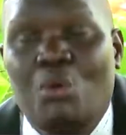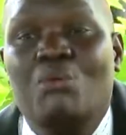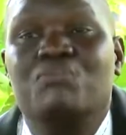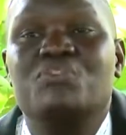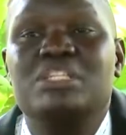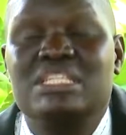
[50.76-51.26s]

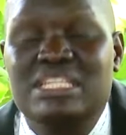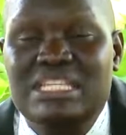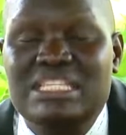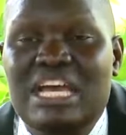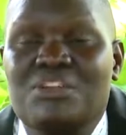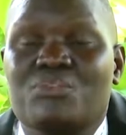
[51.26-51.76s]
of
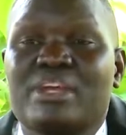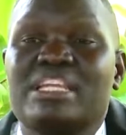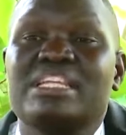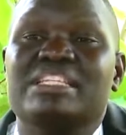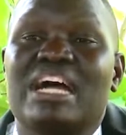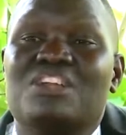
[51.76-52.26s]
six hundred
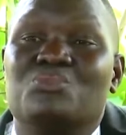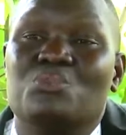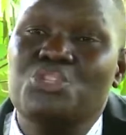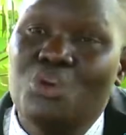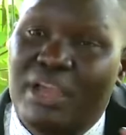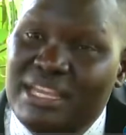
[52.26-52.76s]
interns who
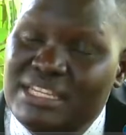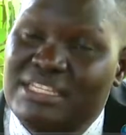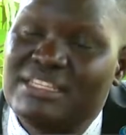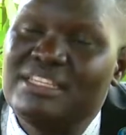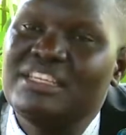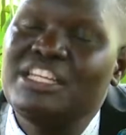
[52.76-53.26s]
joined
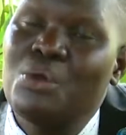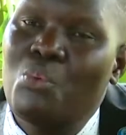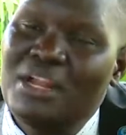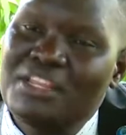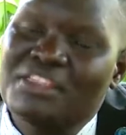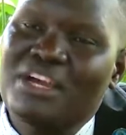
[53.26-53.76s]
the
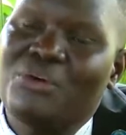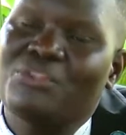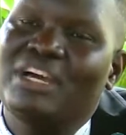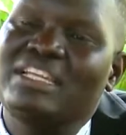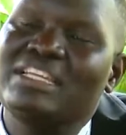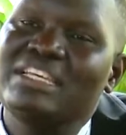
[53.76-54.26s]
one
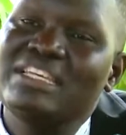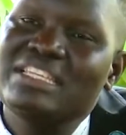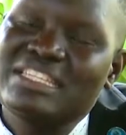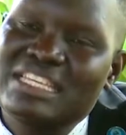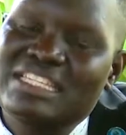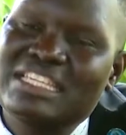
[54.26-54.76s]
thousand
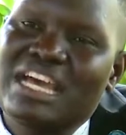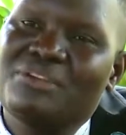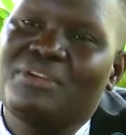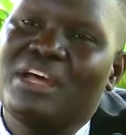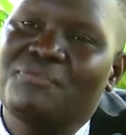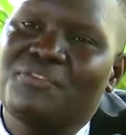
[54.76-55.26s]
six
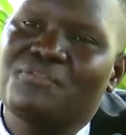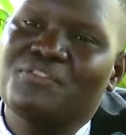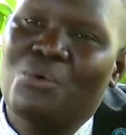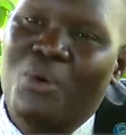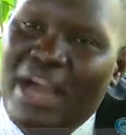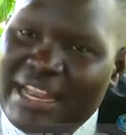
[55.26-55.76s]
hundred
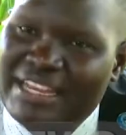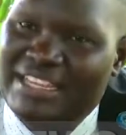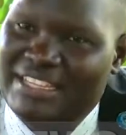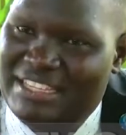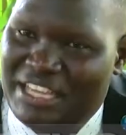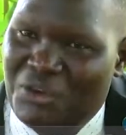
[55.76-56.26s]
fifty-one
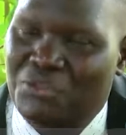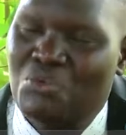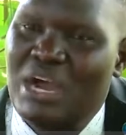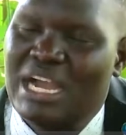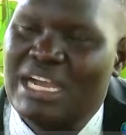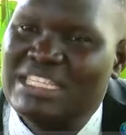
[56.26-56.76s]
health
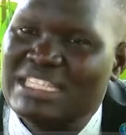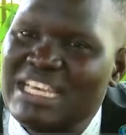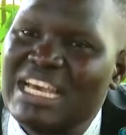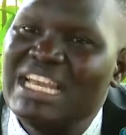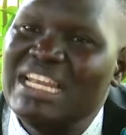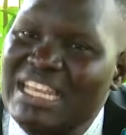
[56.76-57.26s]
workers,
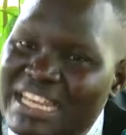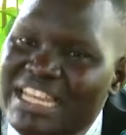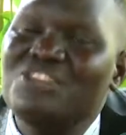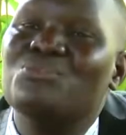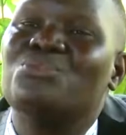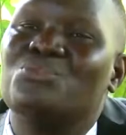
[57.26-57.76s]

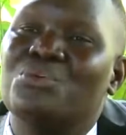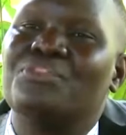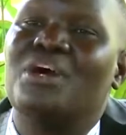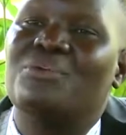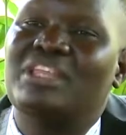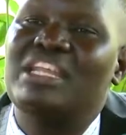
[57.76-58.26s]
leading to two
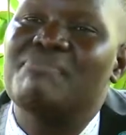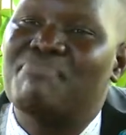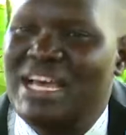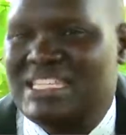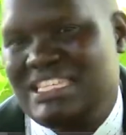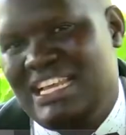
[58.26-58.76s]
thousand
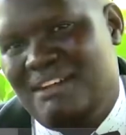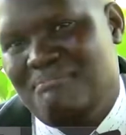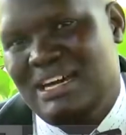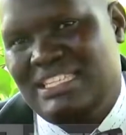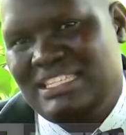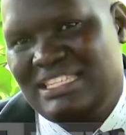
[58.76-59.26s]
plus
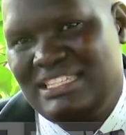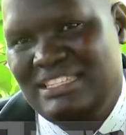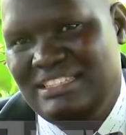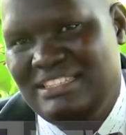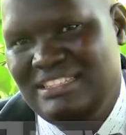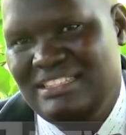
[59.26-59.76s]
numbers.
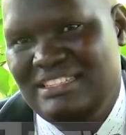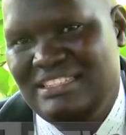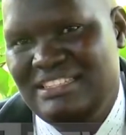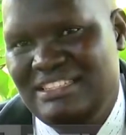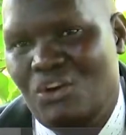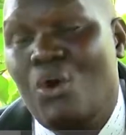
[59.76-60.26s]

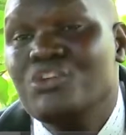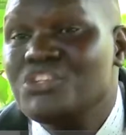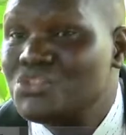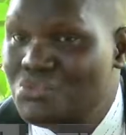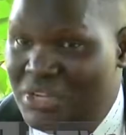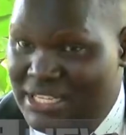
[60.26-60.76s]
On
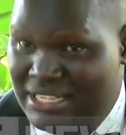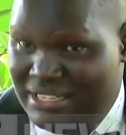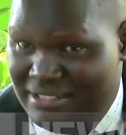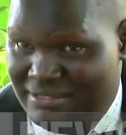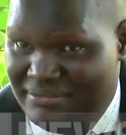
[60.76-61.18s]
street,